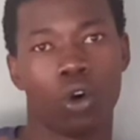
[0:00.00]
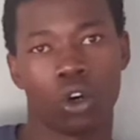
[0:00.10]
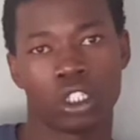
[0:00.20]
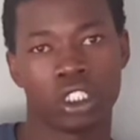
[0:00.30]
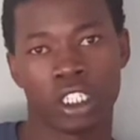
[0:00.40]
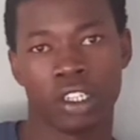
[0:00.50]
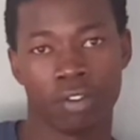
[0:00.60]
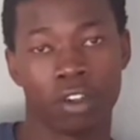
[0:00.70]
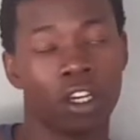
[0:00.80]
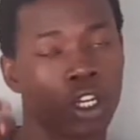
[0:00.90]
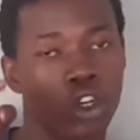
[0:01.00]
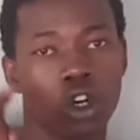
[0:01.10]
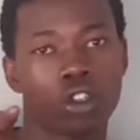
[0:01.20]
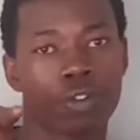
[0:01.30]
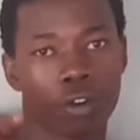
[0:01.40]
octave.
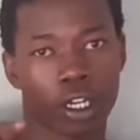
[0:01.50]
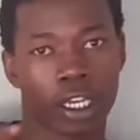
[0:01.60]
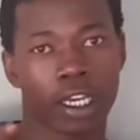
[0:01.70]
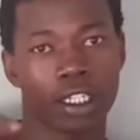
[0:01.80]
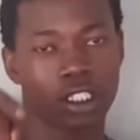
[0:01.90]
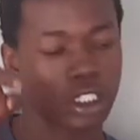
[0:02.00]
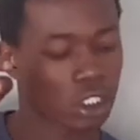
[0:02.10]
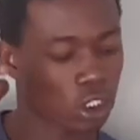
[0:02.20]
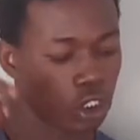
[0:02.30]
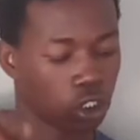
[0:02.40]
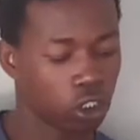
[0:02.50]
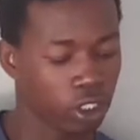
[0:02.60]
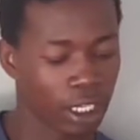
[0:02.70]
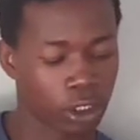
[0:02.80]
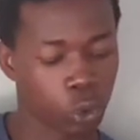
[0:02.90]
Don't forget
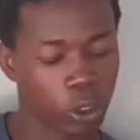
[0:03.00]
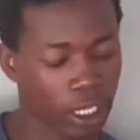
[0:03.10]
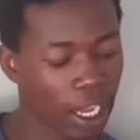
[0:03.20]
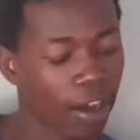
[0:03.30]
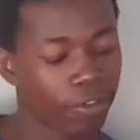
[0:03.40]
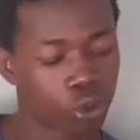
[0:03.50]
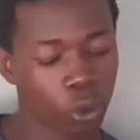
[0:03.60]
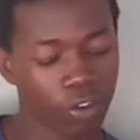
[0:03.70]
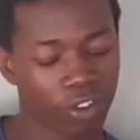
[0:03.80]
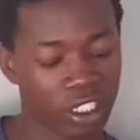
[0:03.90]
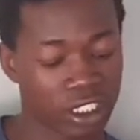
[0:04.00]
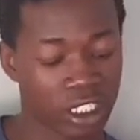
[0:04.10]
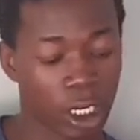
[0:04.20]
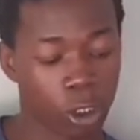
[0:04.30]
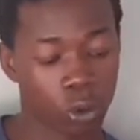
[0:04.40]
that we have 12 keys in
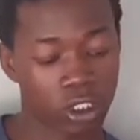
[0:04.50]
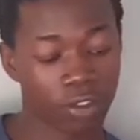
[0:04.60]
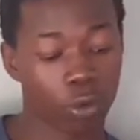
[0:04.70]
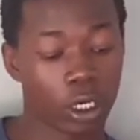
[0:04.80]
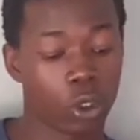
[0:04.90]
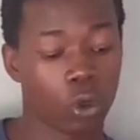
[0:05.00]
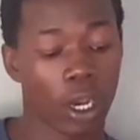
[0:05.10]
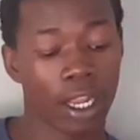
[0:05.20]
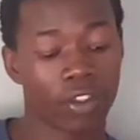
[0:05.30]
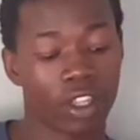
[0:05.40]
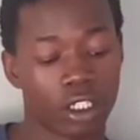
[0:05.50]
an octave. When you add the